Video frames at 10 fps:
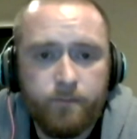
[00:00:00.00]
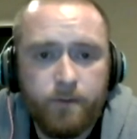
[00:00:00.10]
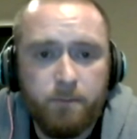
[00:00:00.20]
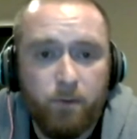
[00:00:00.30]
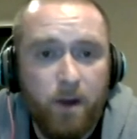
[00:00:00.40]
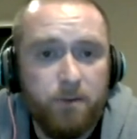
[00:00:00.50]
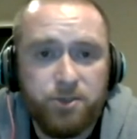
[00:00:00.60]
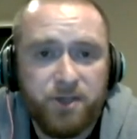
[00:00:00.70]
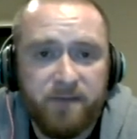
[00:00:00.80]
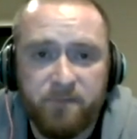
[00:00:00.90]
But why would
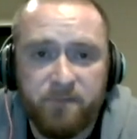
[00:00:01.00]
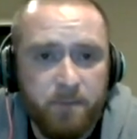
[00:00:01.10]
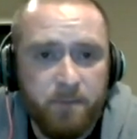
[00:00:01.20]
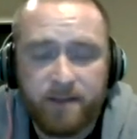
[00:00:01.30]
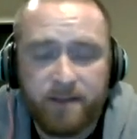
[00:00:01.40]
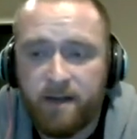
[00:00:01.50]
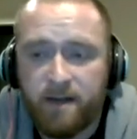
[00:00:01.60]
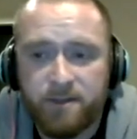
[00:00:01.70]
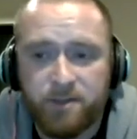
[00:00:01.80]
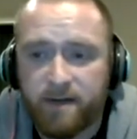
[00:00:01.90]
you give him a max
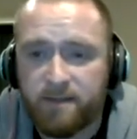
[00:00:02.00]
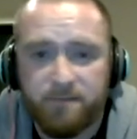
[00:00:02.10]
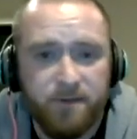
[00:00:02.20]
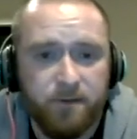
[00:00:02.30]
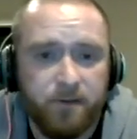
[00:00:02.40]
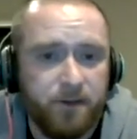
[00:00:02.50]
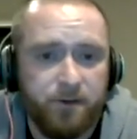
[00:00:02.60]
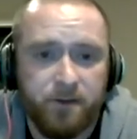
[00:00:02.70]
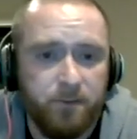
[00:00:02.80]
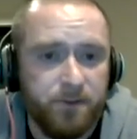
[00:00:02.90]
contract if you don't think
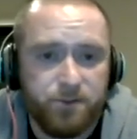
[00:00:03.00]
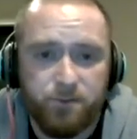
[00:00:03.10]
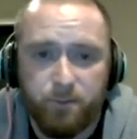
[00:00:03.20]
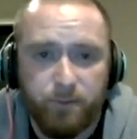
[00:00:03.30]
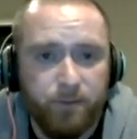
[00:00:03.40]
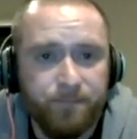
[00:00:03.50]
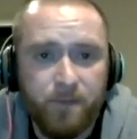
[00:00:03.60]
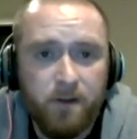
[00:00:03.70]
you're going to win a Super Bowl?